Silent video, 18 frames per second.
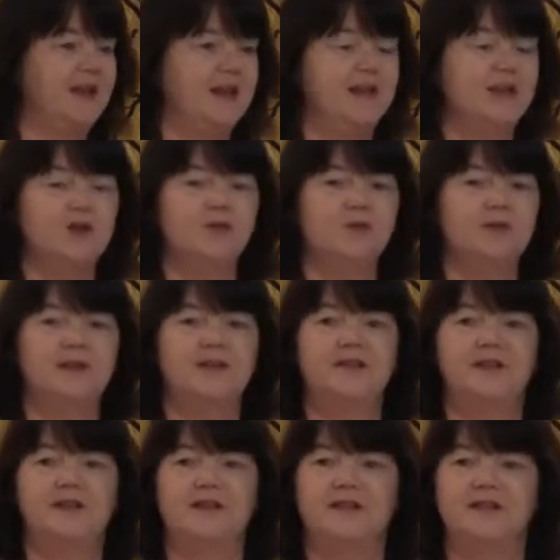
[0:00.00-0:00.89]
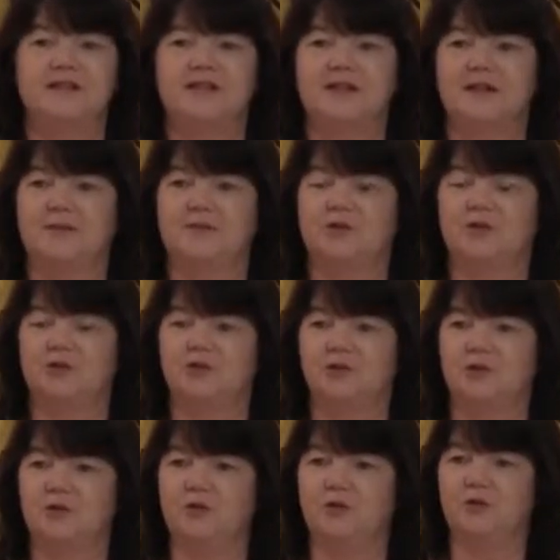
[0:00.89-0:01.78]
The only thing that seemed to
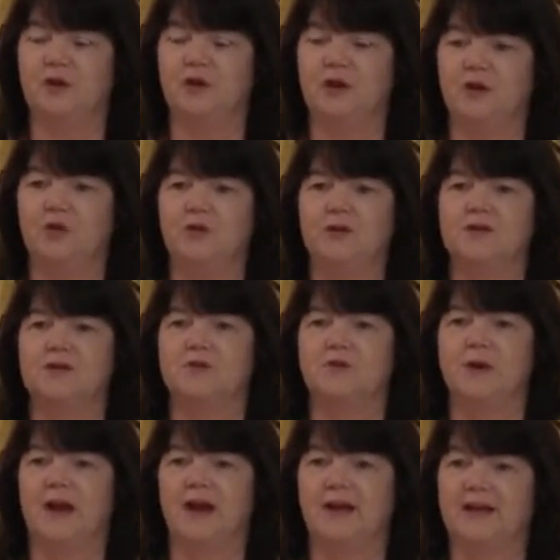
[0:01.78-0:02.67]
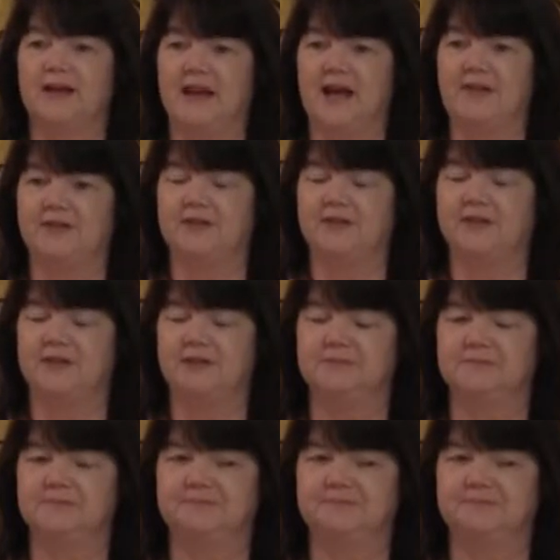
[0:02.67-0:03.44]
grow was the wild lavender.